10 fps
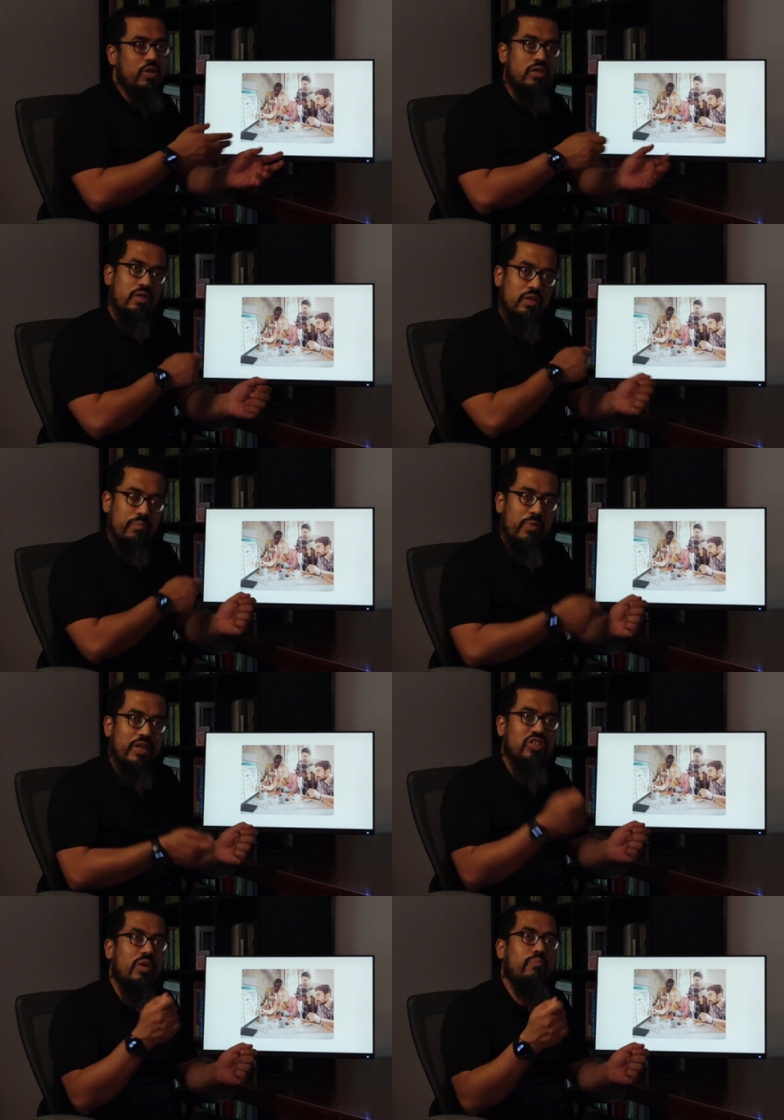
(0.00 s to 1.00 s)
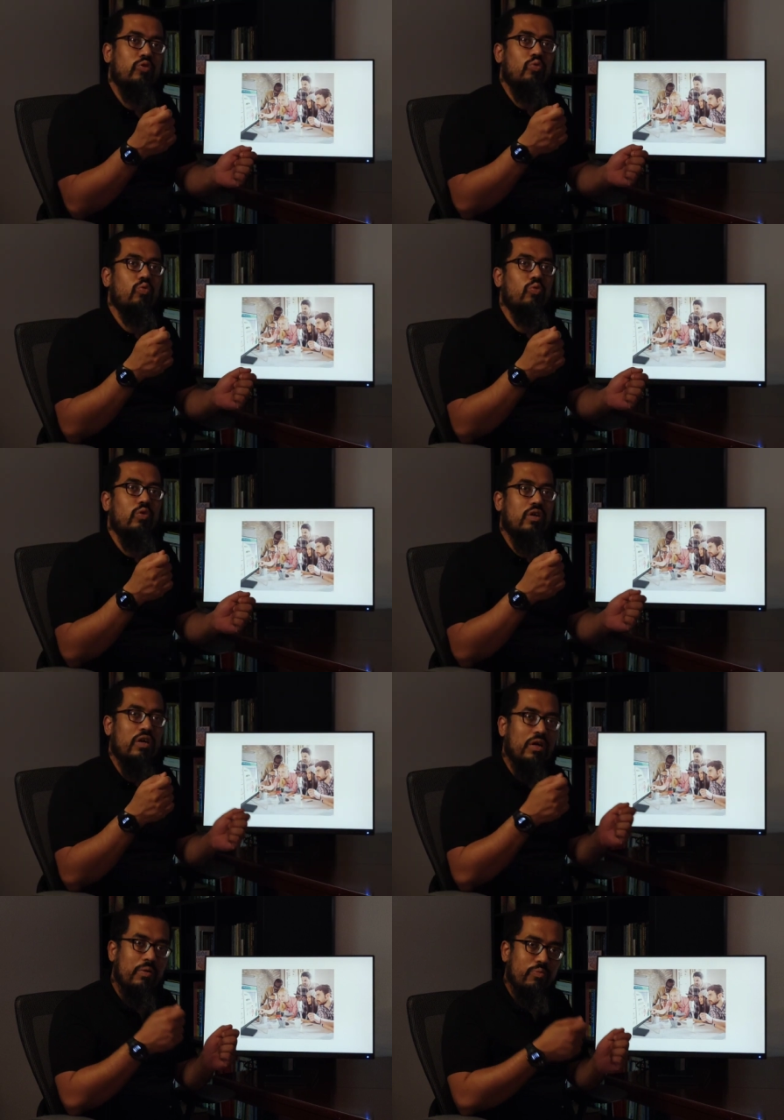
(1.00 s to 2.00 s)
monitor plugs up to
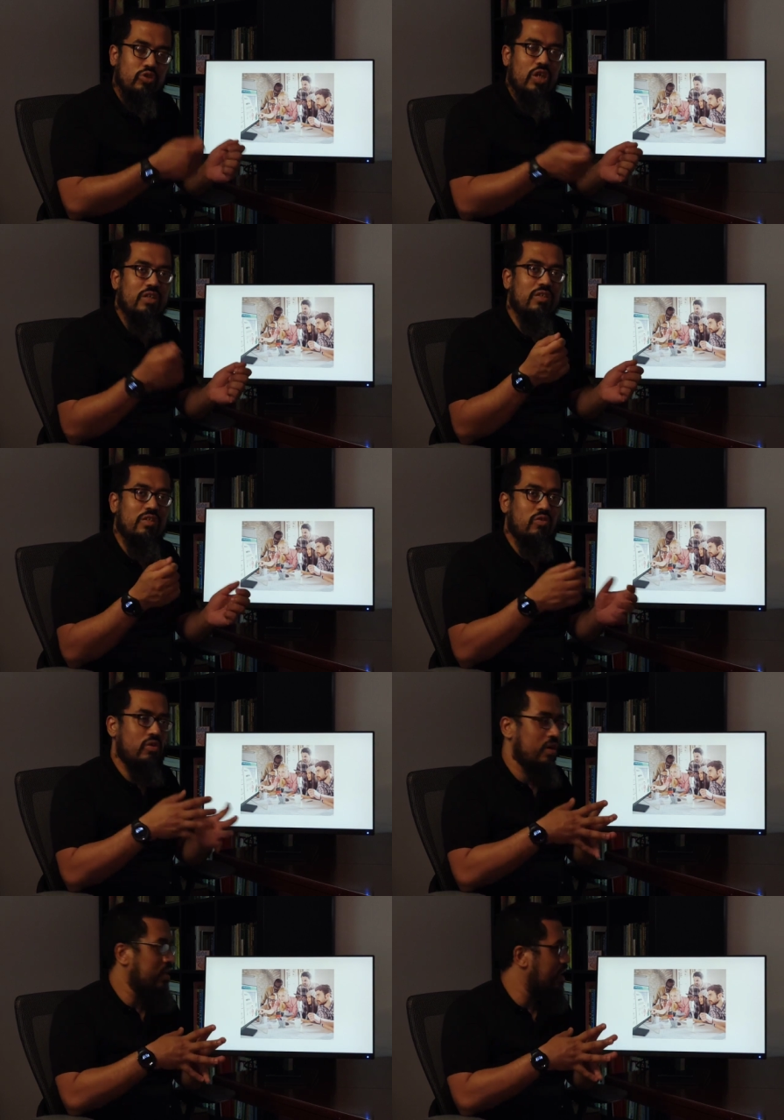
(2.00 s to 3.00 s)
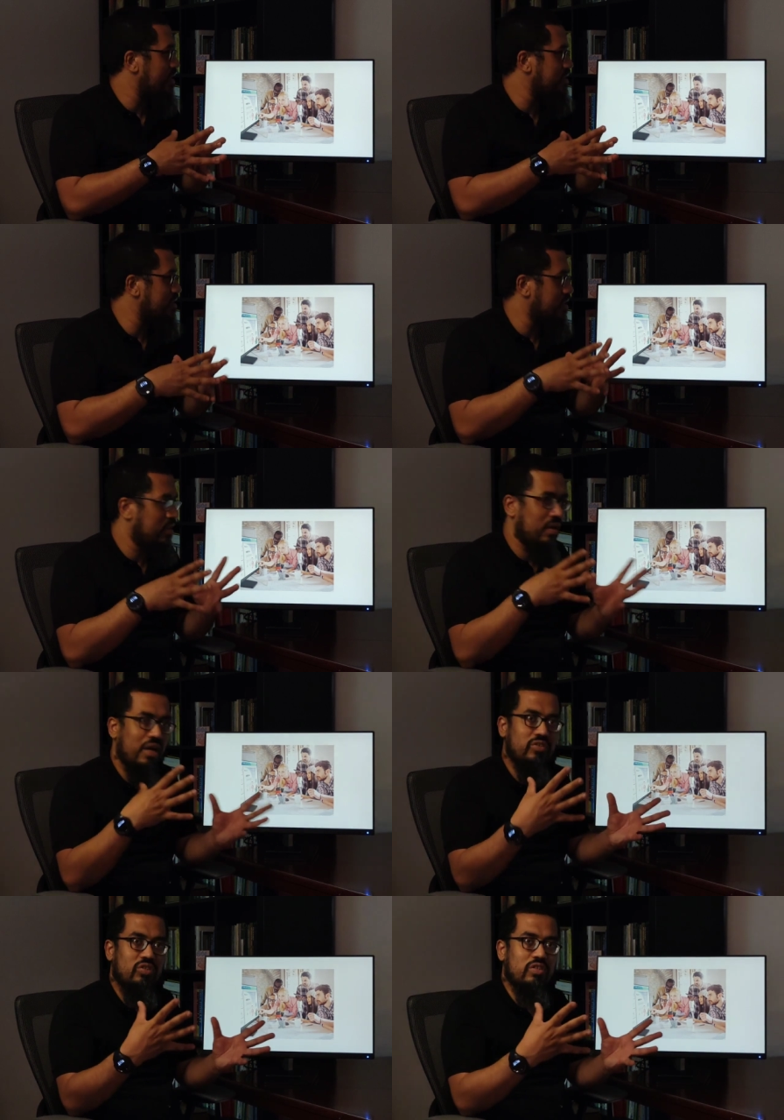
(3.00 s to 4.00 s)
a projector or an other
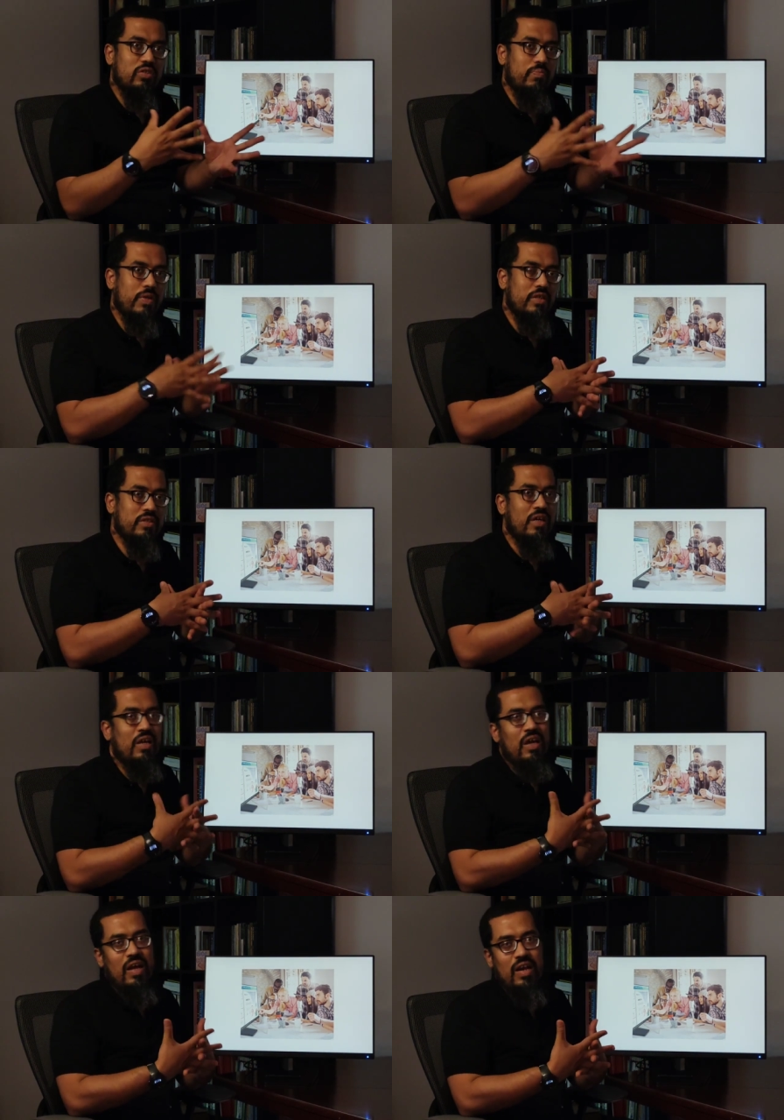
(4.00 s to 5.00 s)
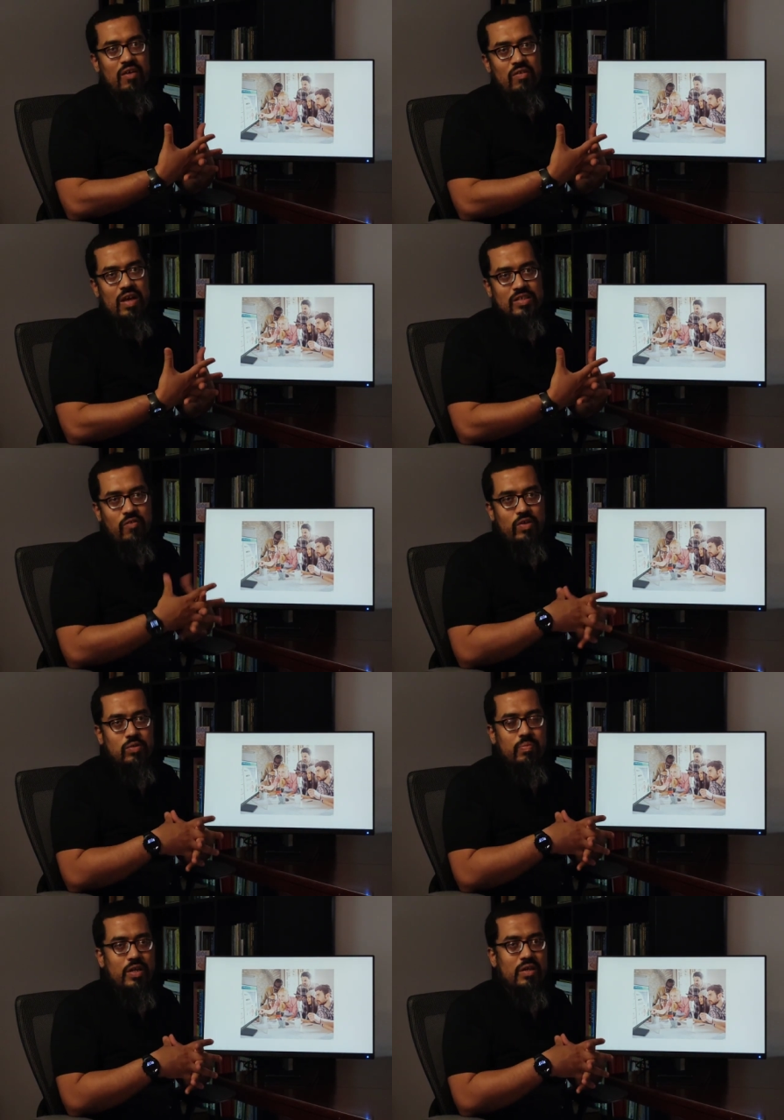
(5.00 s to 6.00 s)
larger displays. And as I've
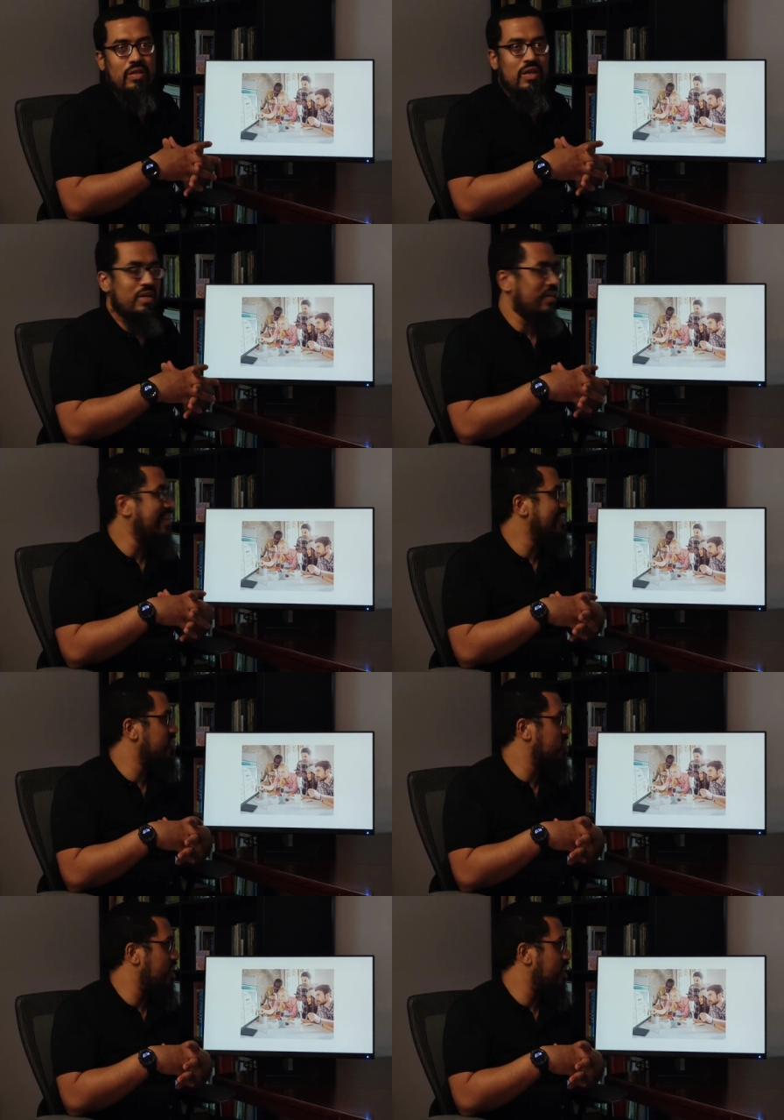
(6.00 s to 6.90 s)
explained, daisy